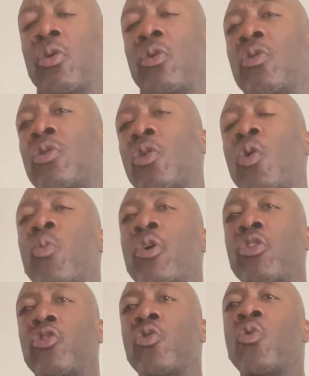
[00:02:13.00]
So
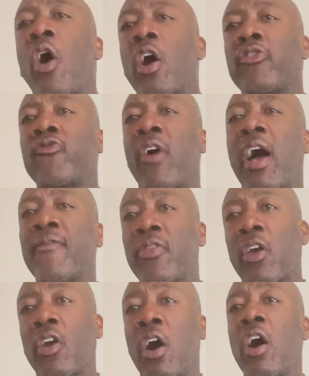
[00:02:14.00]
when you are driving
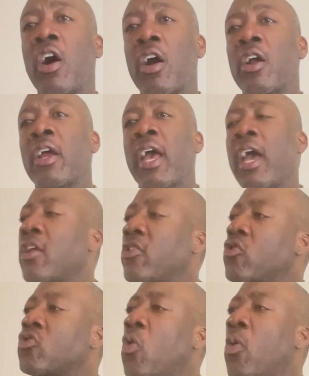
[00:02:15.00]
the car and
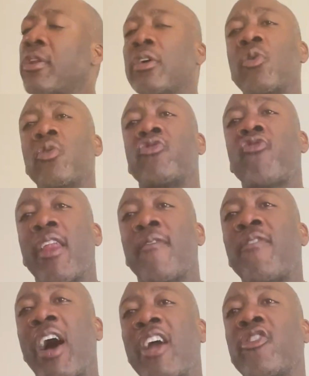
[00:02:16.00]
you're going to go try to
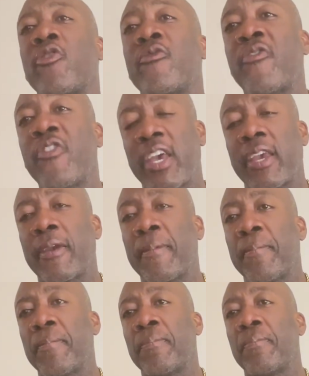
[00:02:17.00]
find your Vic,
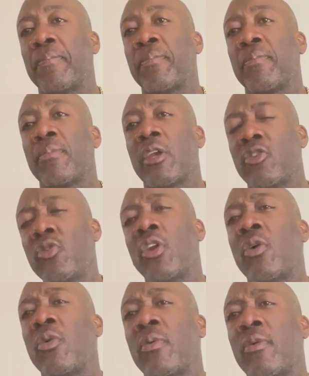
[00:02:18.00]
you're
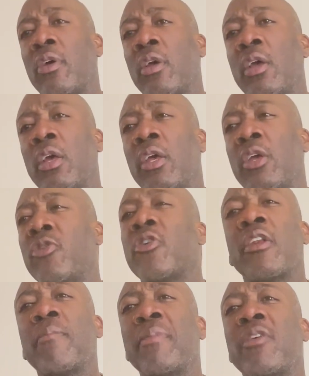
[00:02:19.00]

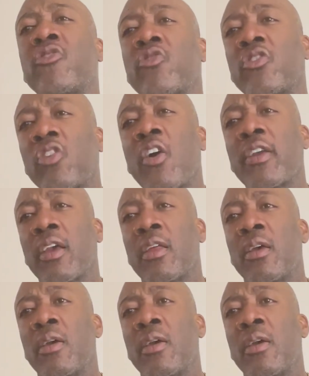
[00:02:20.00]
gonna miss your target.